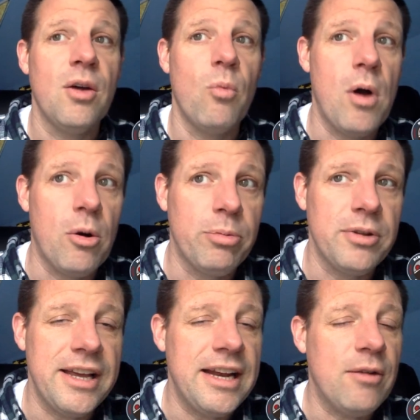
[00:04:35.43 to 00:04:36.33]
well
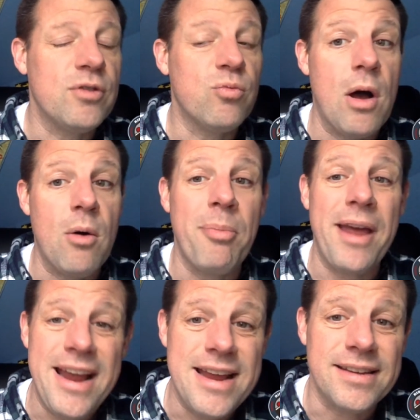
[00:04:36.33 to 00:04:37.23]
played. It was well
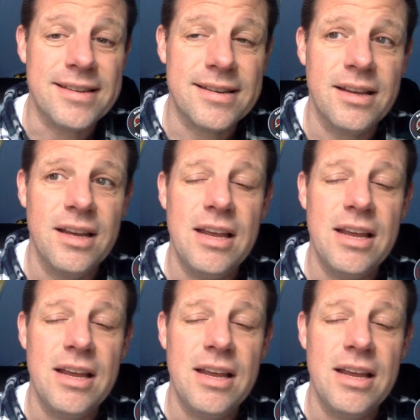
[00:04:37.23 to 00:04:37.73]
paced.